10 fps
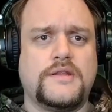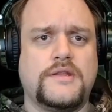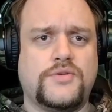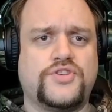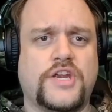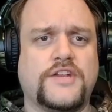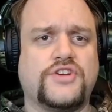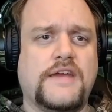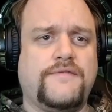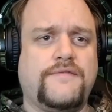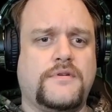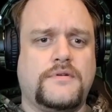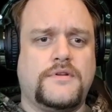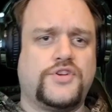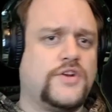Don't drink and drive.
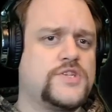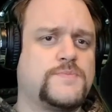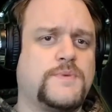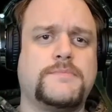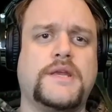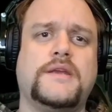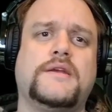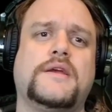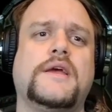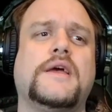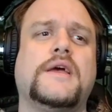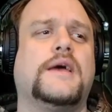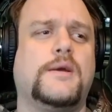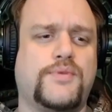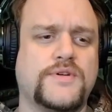Drink responsibly.
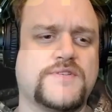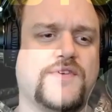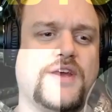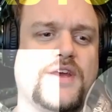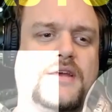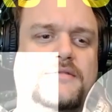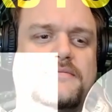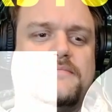And Prostfinder.